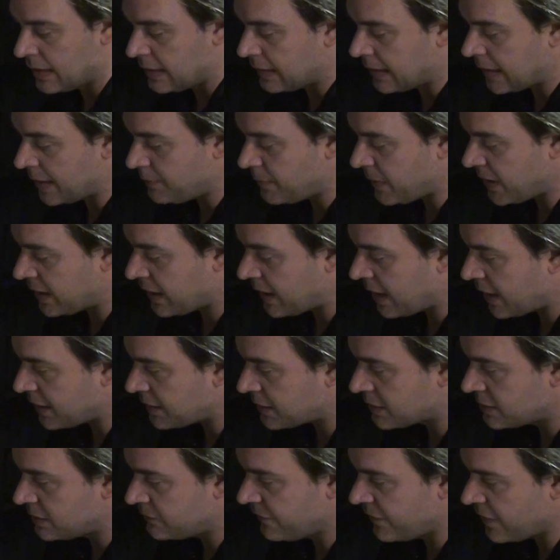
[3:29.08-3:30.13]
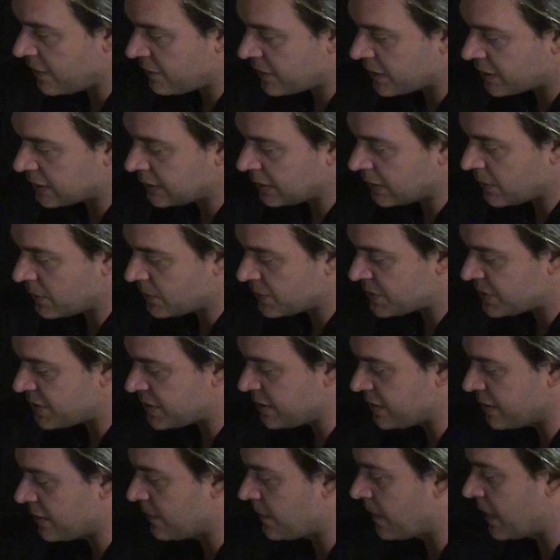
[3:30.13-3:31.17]
let me get very close
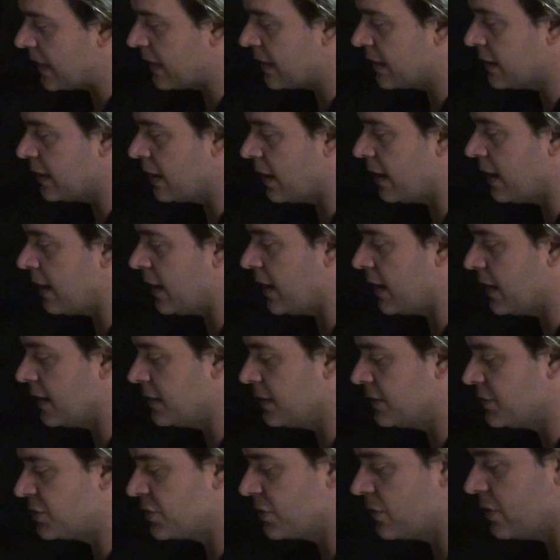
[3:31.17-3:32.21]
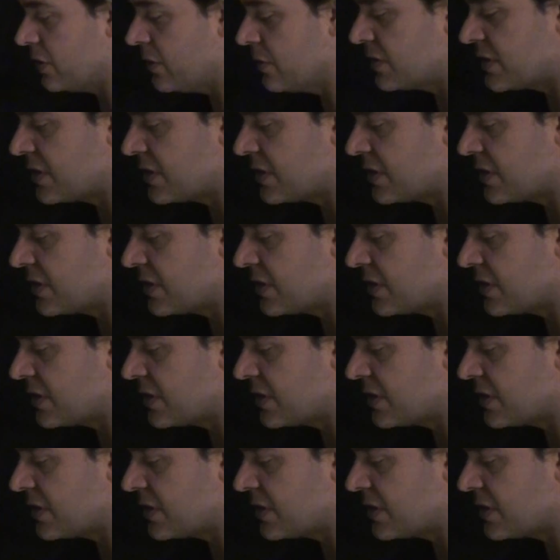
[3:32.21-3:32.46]
here and show you